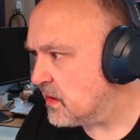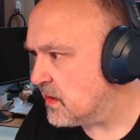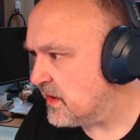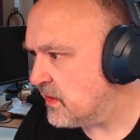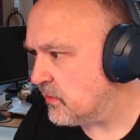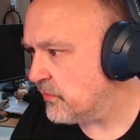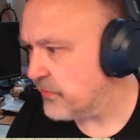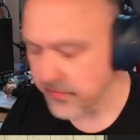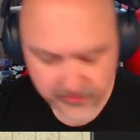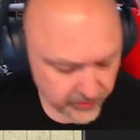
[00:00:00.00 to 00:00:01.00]

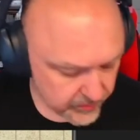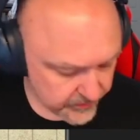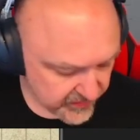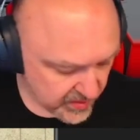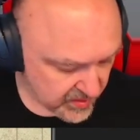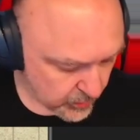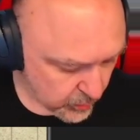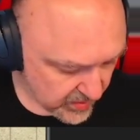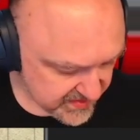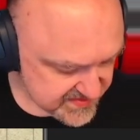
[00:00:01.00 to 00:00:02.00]
Hills. So
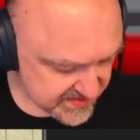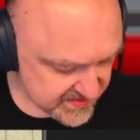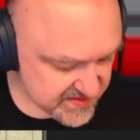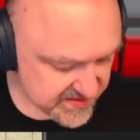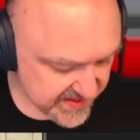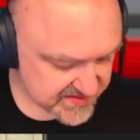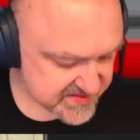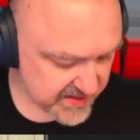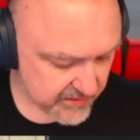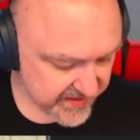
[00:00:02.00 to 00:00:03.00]
what is in the next
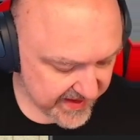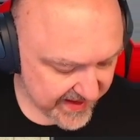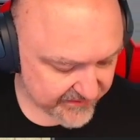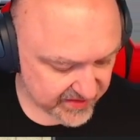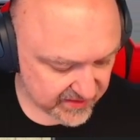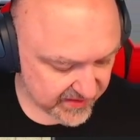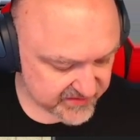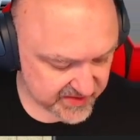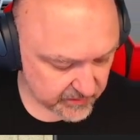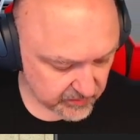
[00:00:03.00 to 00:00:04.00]
area having left
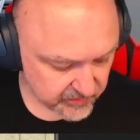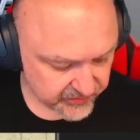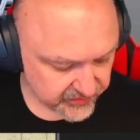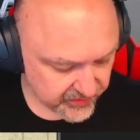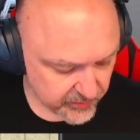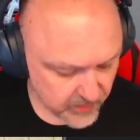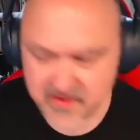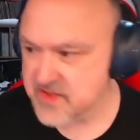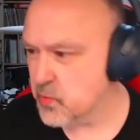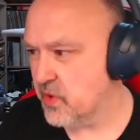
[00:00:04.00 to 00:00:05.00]
hills? So the way
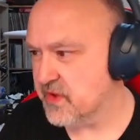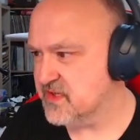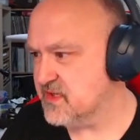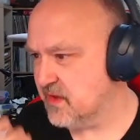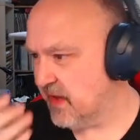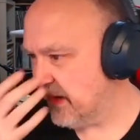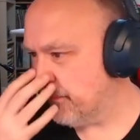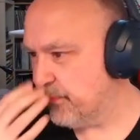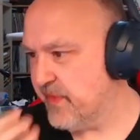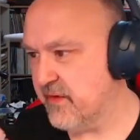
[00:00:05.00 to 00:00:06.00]
this works is like
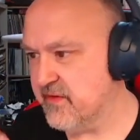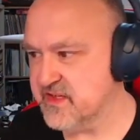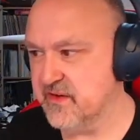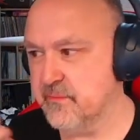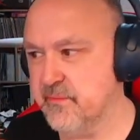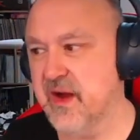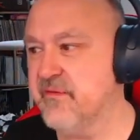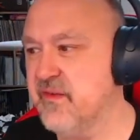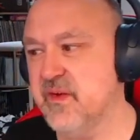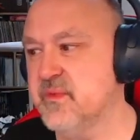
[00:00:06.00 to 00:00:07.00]
there is about a
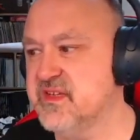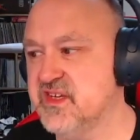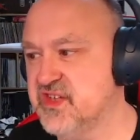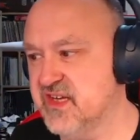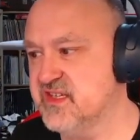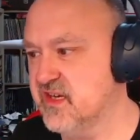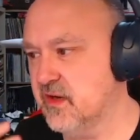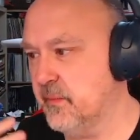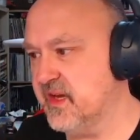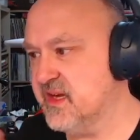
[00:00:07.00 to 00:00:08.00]
50% chance that
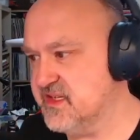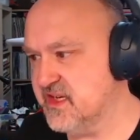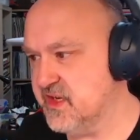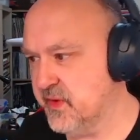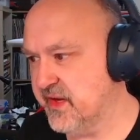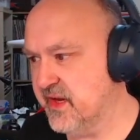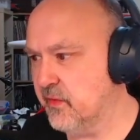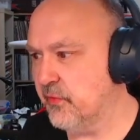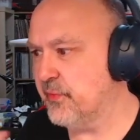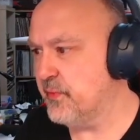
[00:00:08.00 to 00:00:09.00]
it'll be continuing
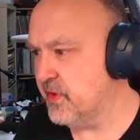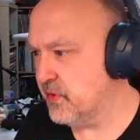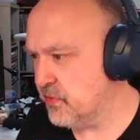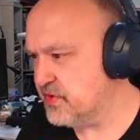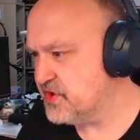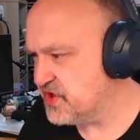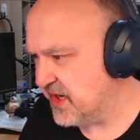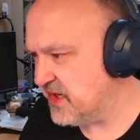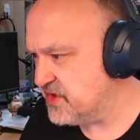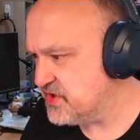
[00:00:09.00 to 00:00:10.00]
hills, but it could
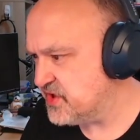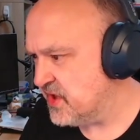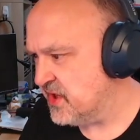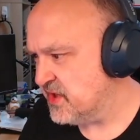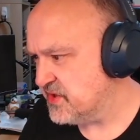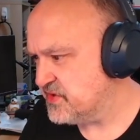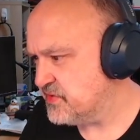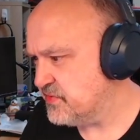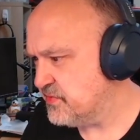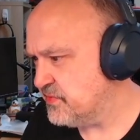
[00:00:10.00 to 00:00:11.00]
change
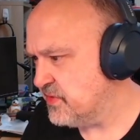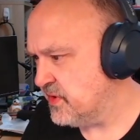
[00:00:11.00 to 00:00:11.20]
to